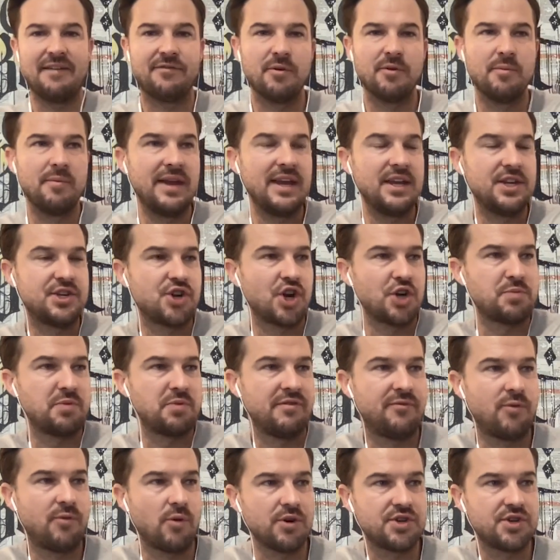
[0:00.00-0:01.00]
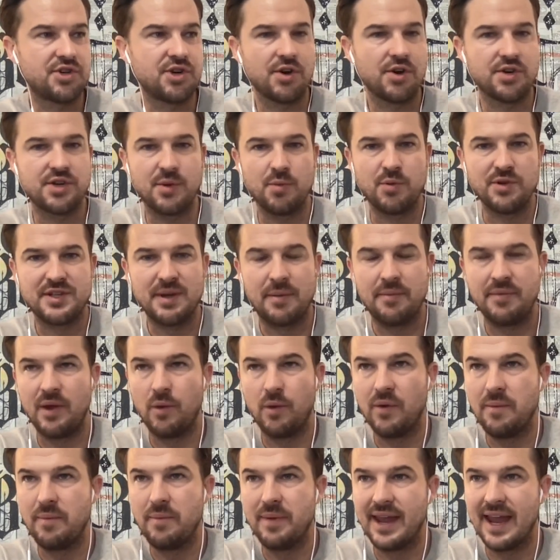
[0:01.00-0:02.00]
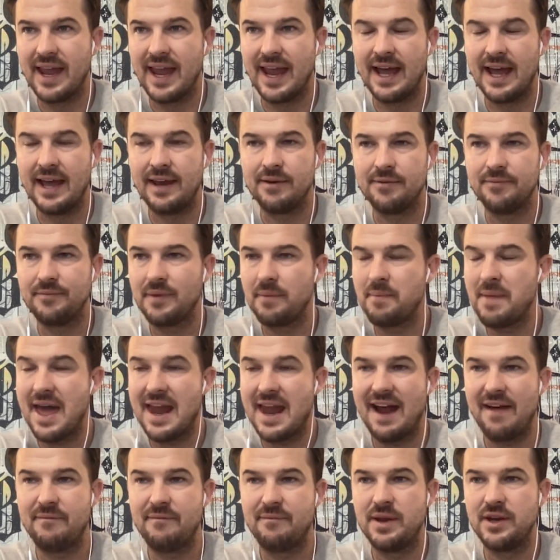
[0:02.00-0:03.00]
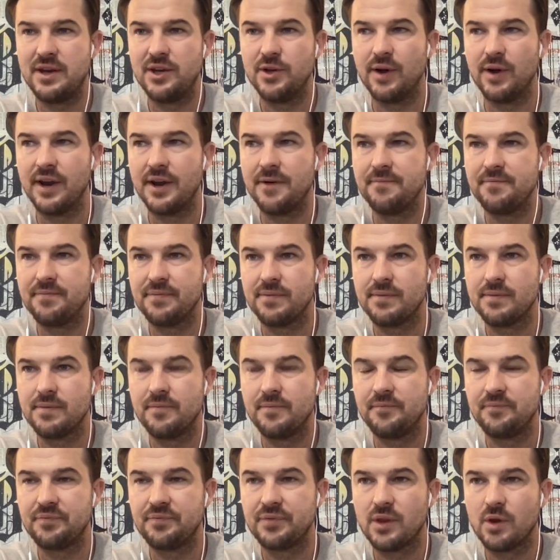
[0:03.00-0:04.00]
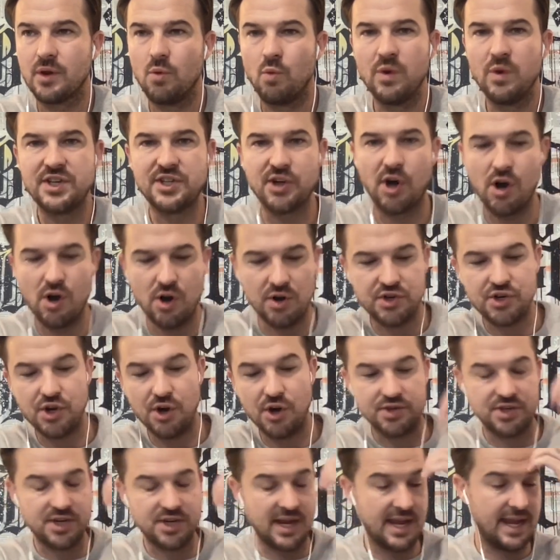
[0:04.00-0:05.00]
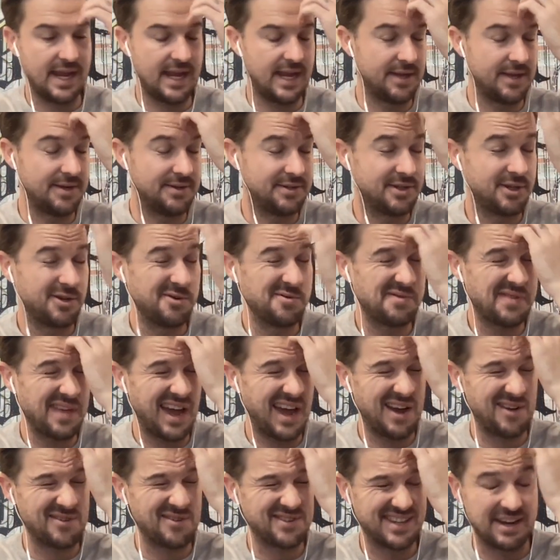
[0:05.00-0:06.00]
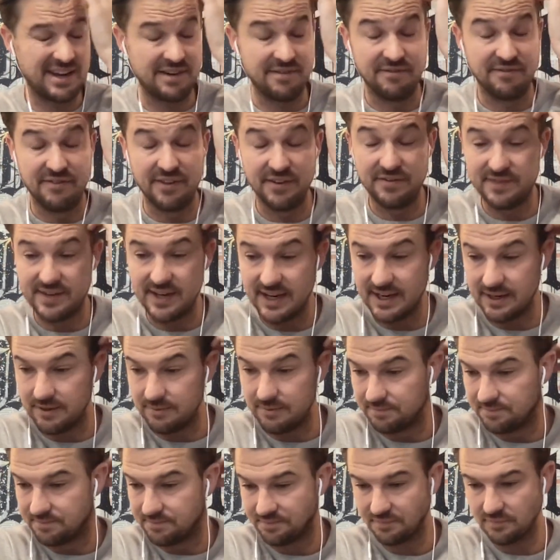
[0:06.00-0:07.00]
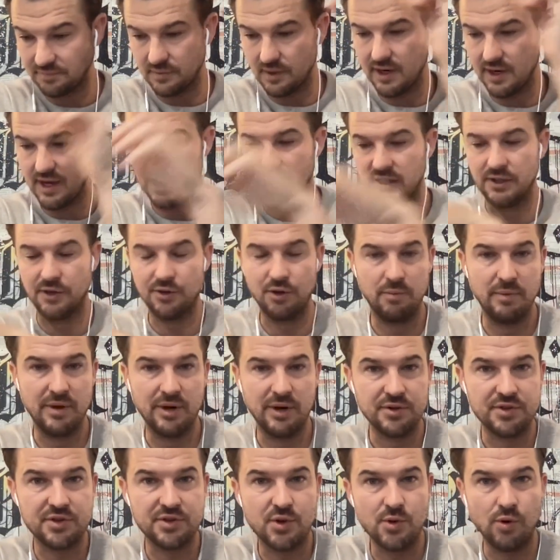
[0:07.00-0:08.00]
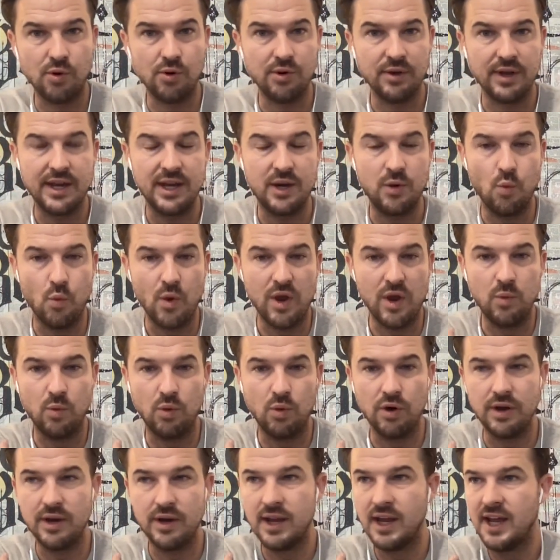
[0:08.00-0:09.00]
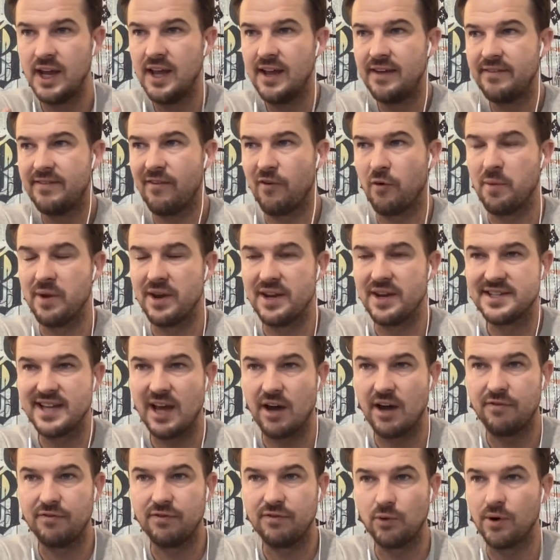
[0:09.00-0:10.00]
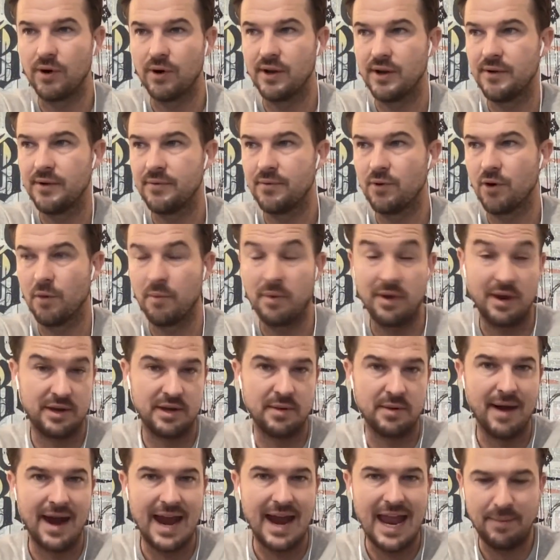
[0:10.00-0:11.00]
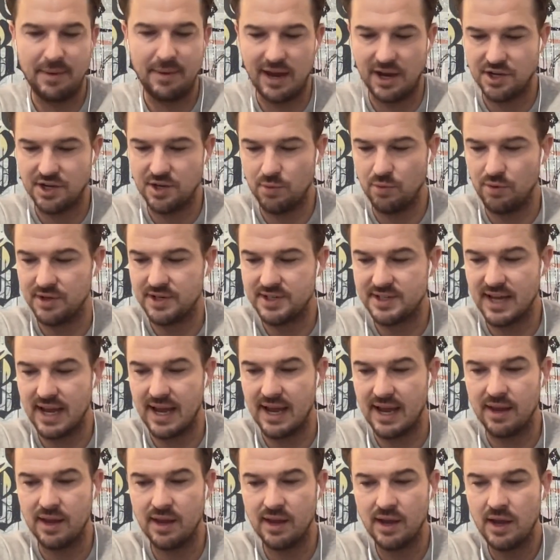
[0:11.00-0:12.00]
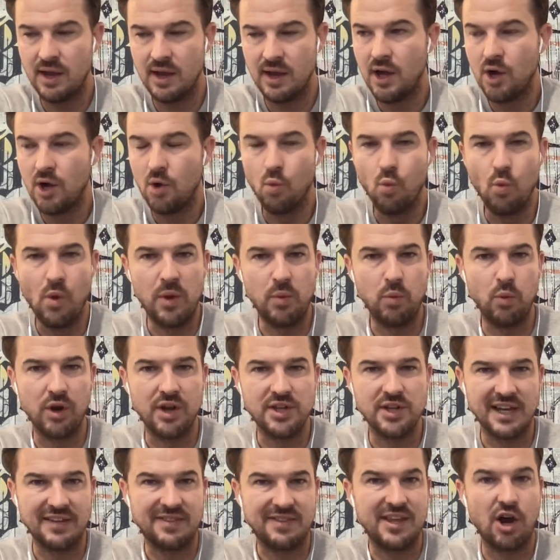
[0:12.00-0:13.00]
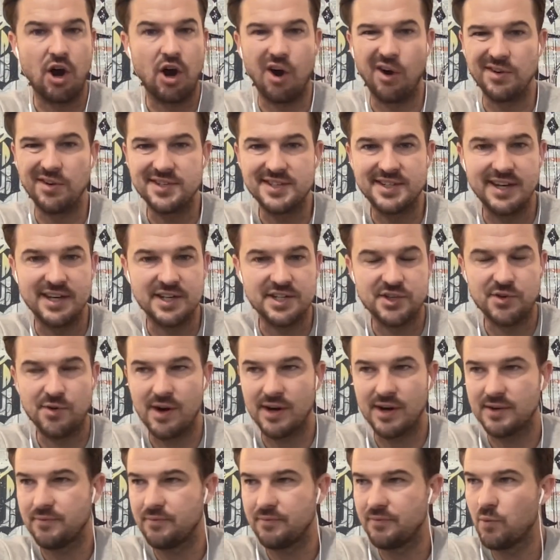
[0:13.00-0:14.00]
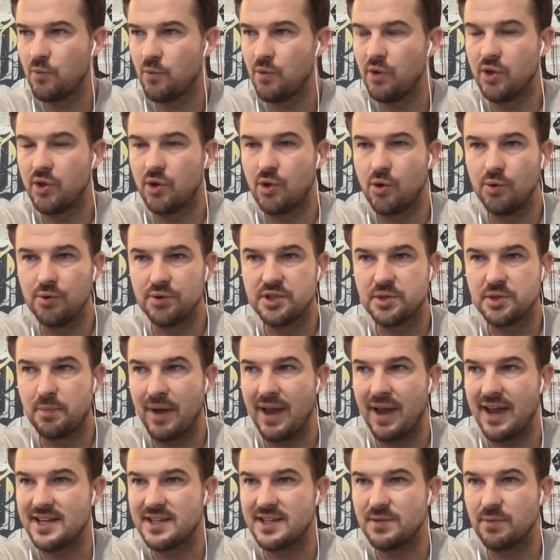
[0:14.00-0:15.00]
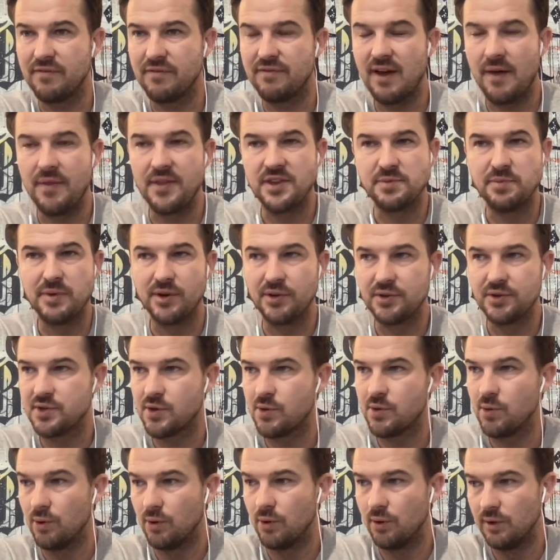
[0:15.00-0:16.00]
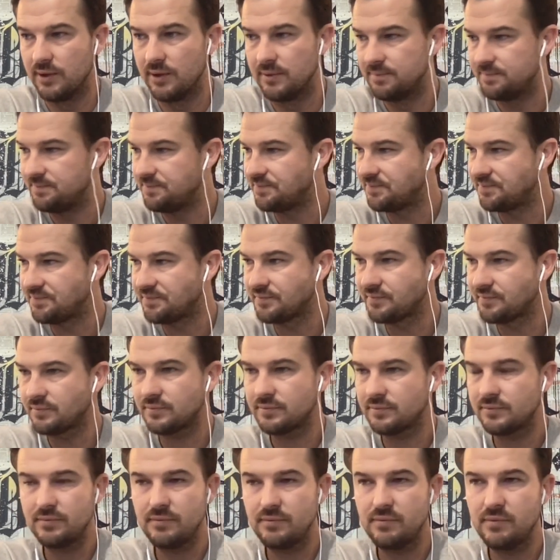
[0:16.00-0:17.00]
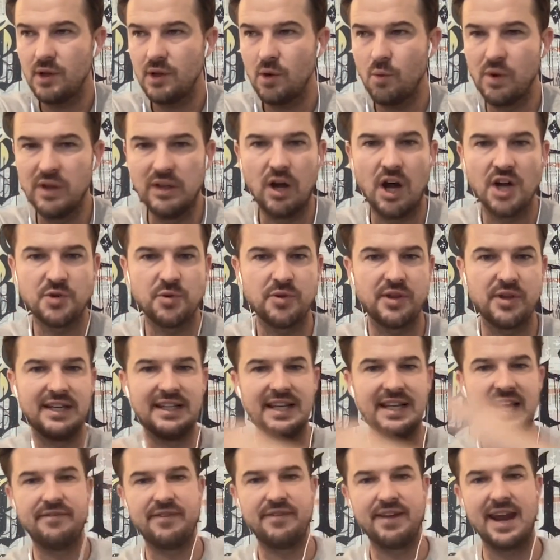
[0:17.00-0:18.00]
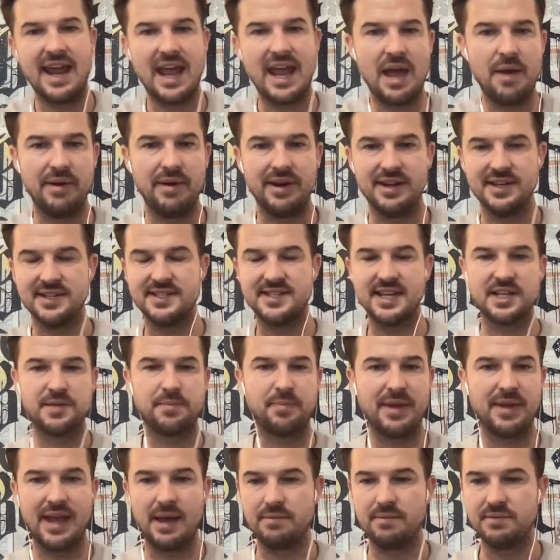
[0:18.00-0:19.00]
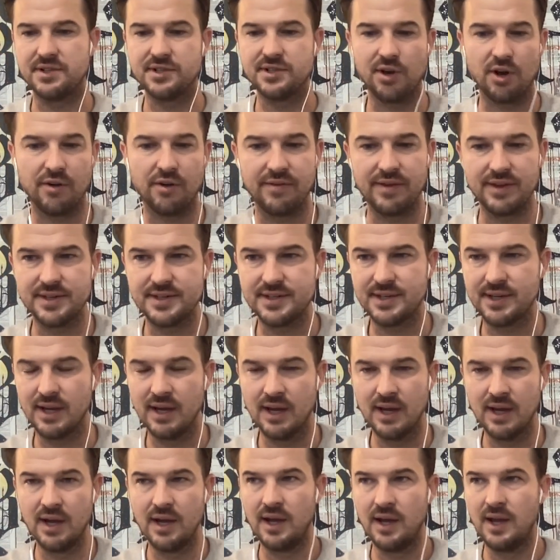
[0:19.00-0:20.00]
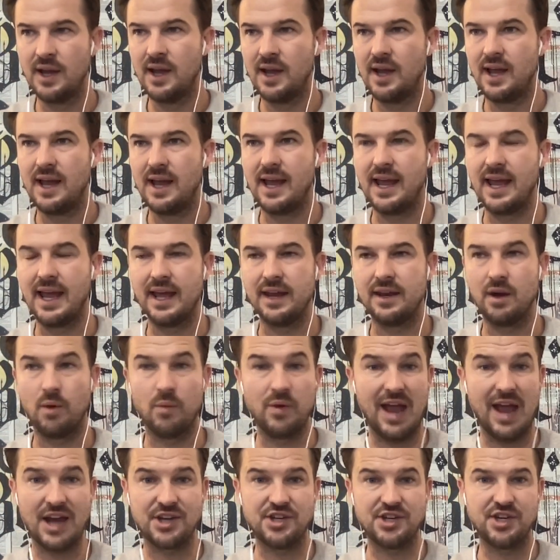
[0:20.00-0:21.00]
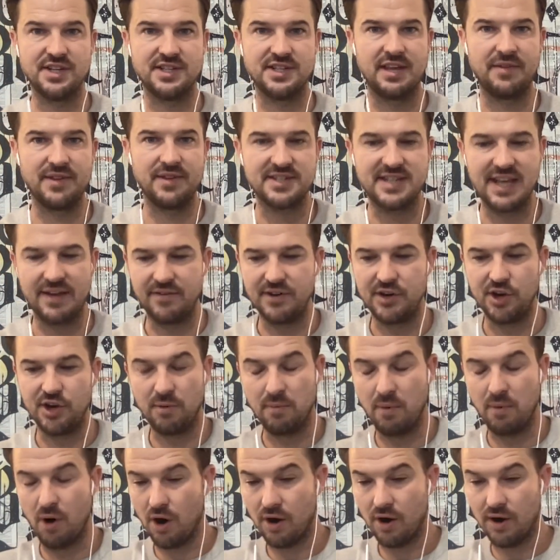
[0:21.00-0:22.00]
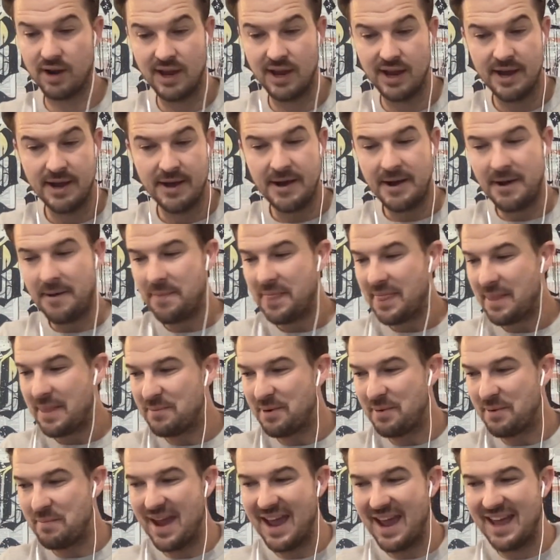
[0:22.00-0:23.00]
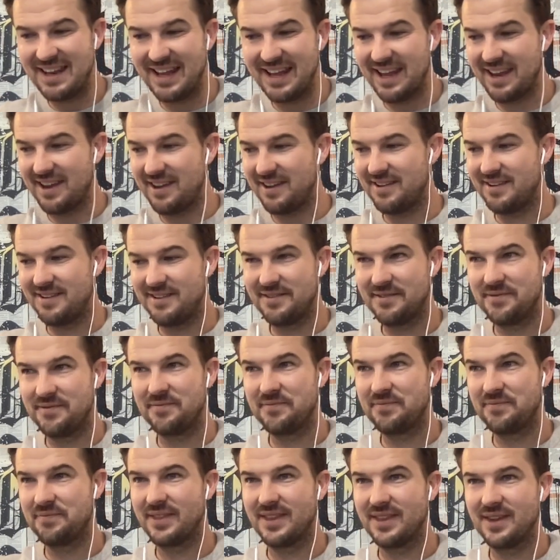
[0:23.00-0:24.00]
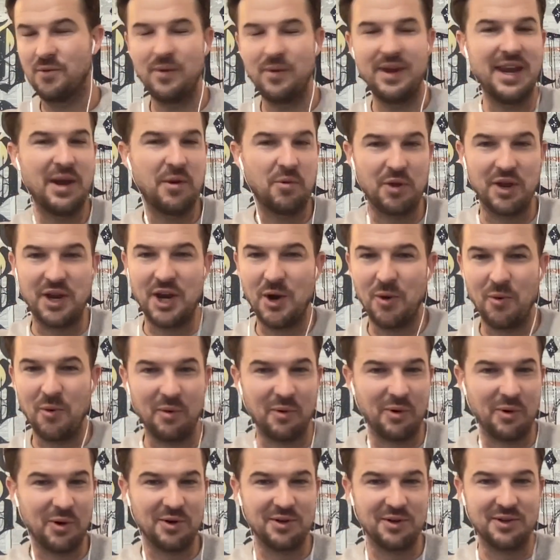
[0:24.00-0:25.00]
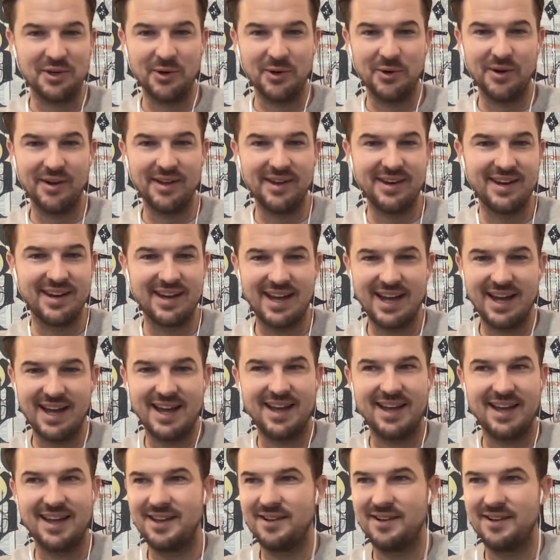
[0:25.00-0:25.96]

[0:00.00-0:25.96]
For me, church before church was something that we began. Man, I've been doing it. We started our church in 2015 and a little middle school in Wynwood. If you've ever been to South Florida or to Miami, I should really say, Wynwood is like the arts district, really cool space. And we found this middle school and we launched with 11 a.m. and a 6 p.m. service. And uh, we actually just hit the seven year mark. But man, like we didn't really know what we were doing. Uh,